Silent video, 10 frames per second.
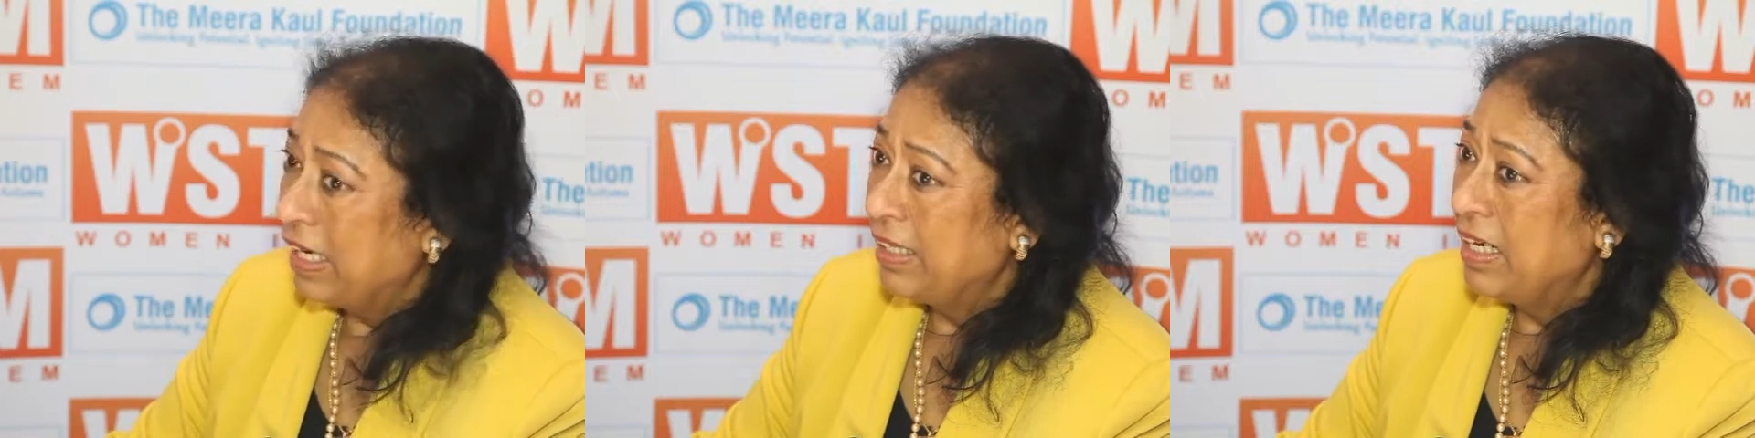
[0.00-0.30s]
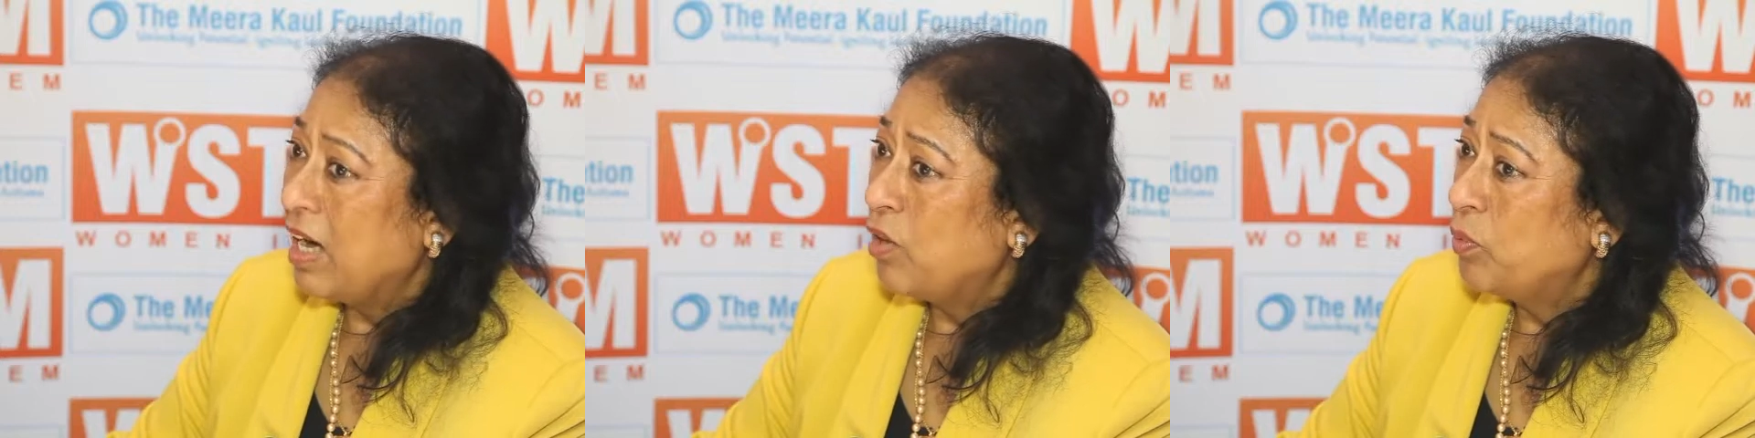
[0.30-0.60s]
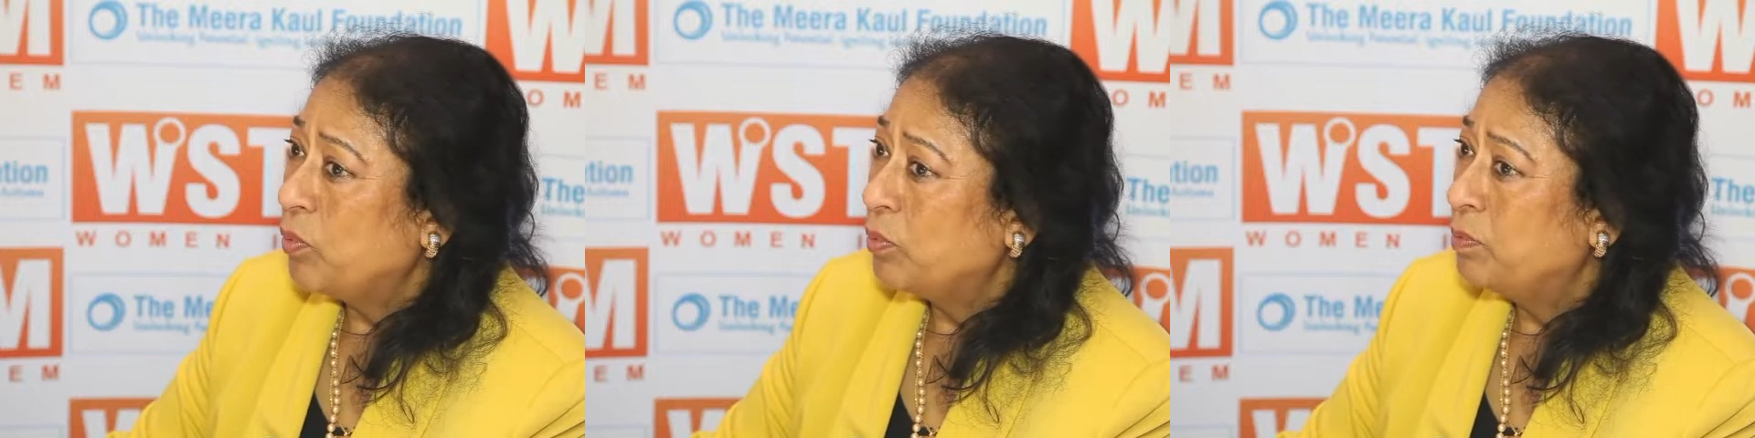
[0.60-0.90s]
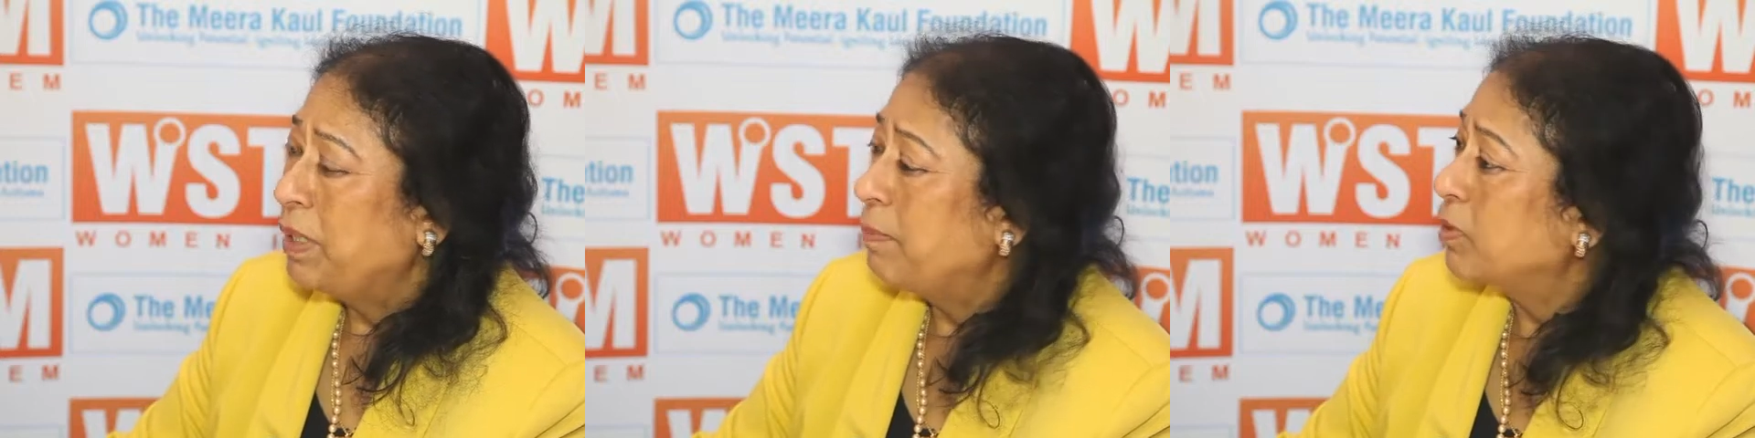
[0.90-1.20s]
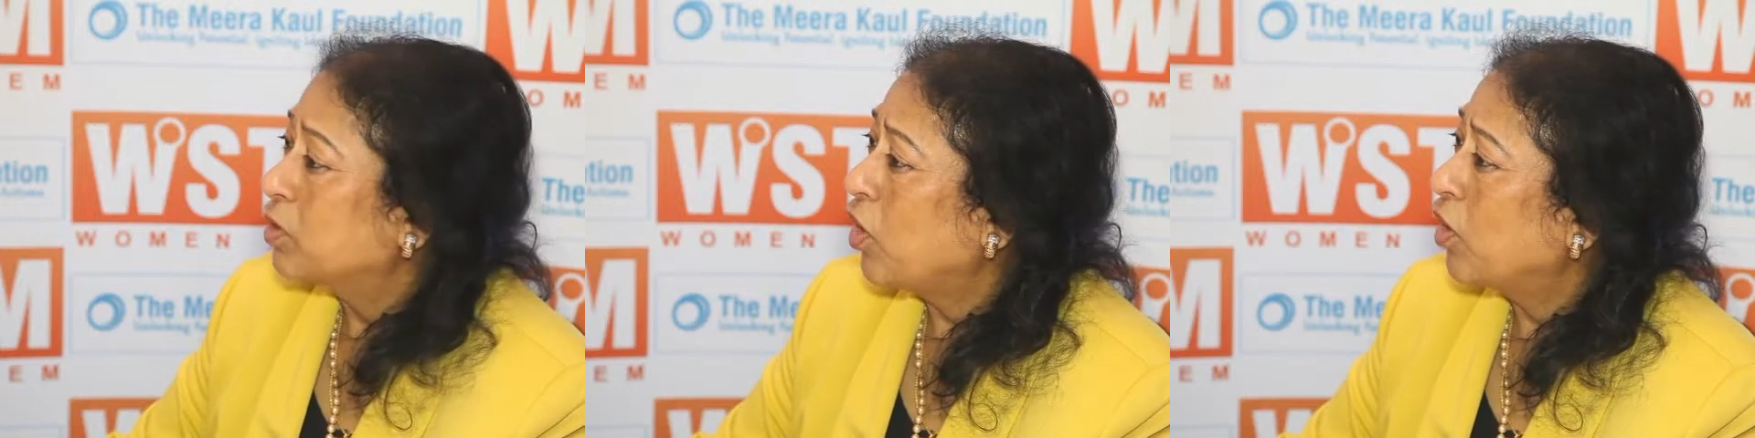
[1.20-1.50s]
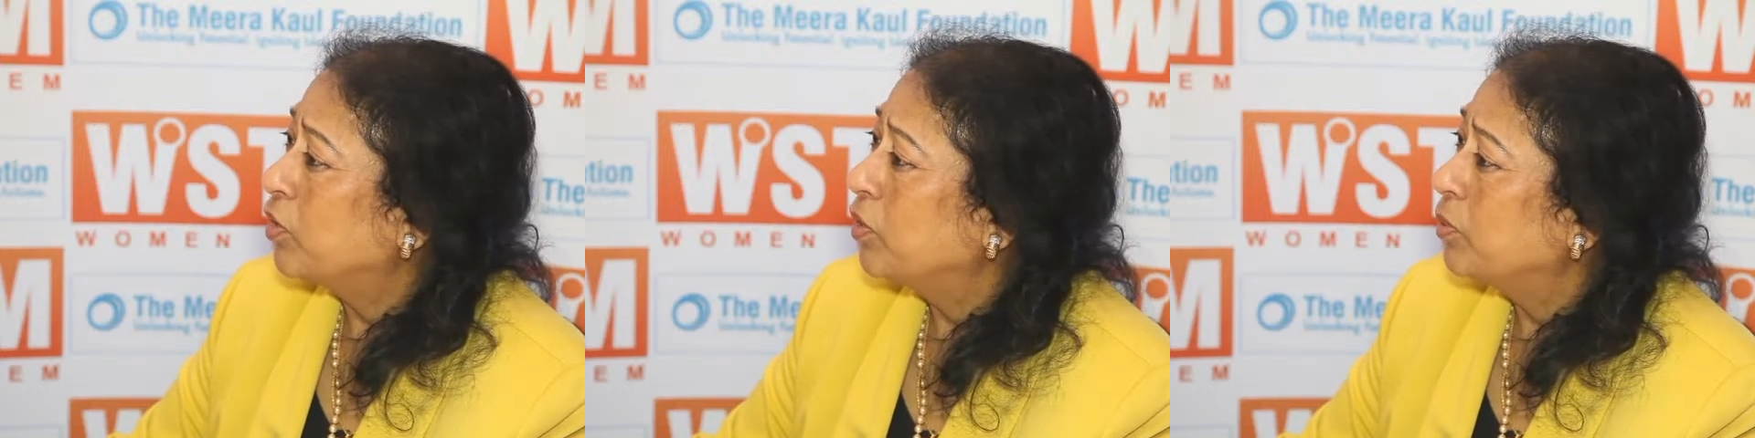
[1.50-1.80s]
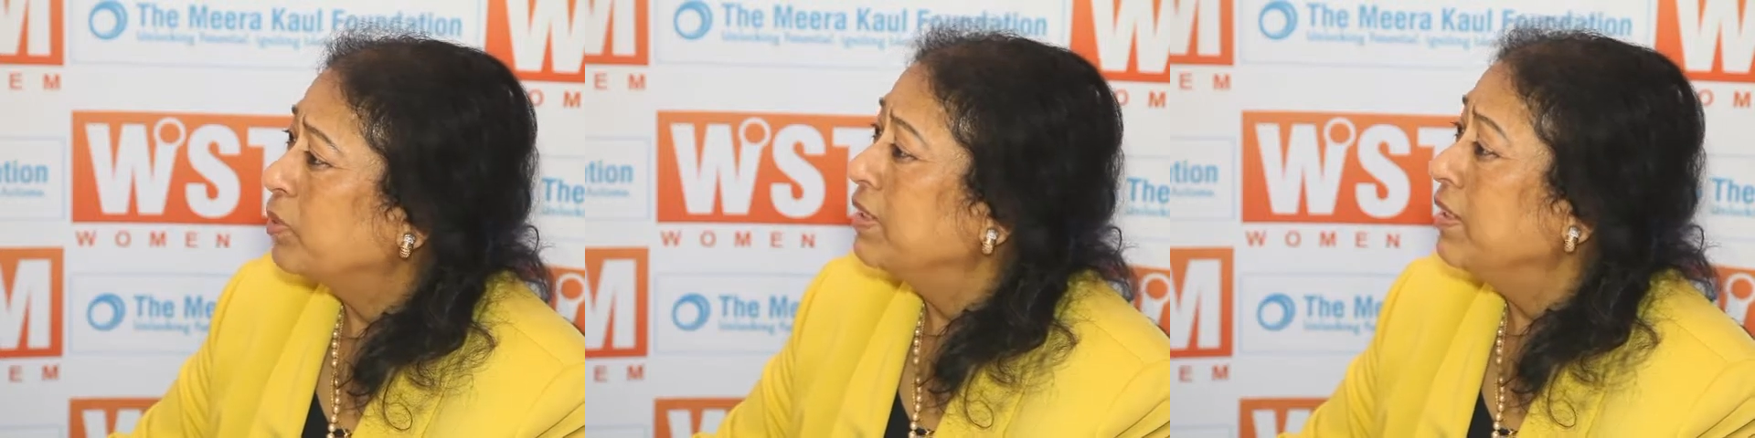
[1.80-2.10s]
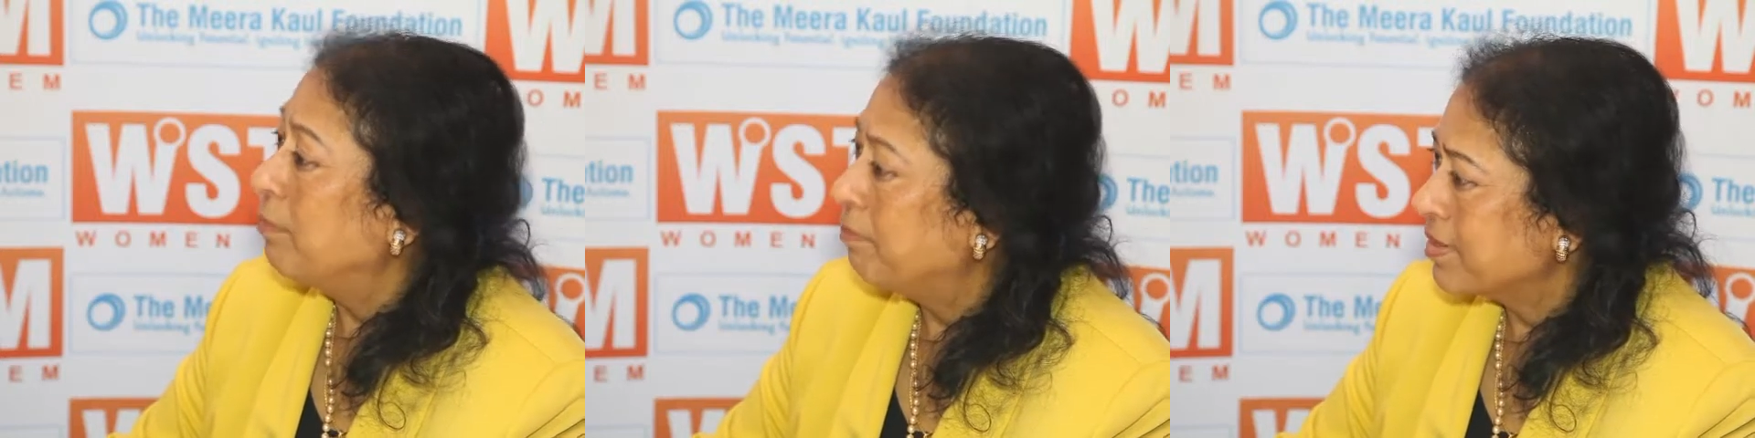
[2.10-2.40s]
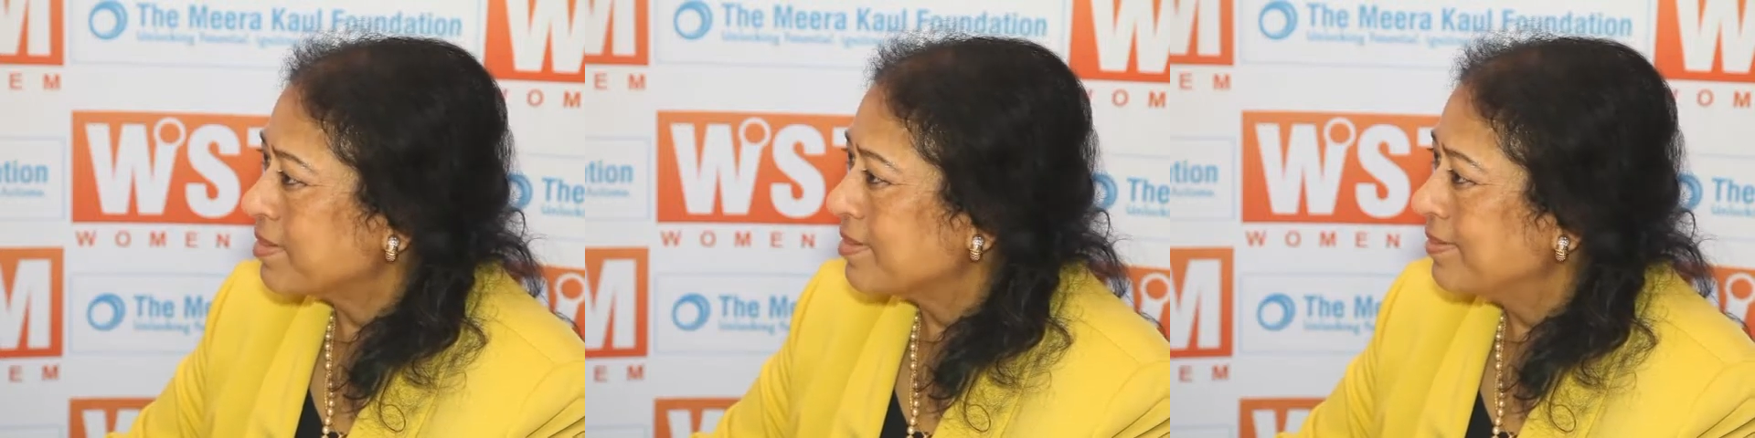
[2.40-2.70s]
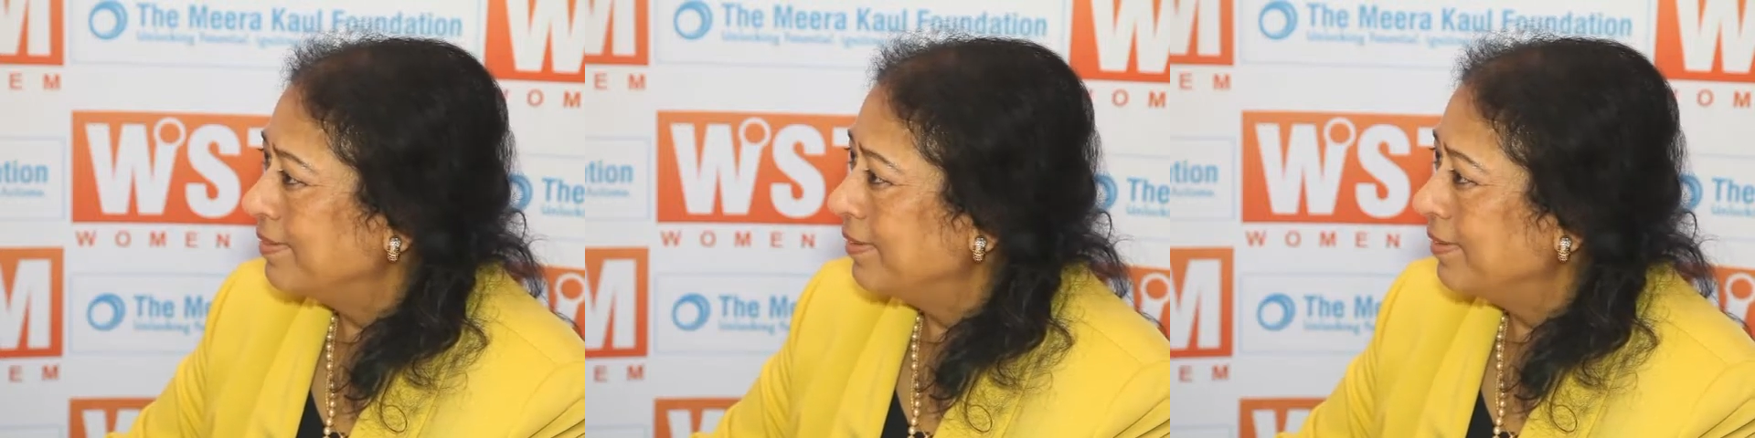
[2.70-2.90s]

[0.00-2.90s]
Now people talk with numbers.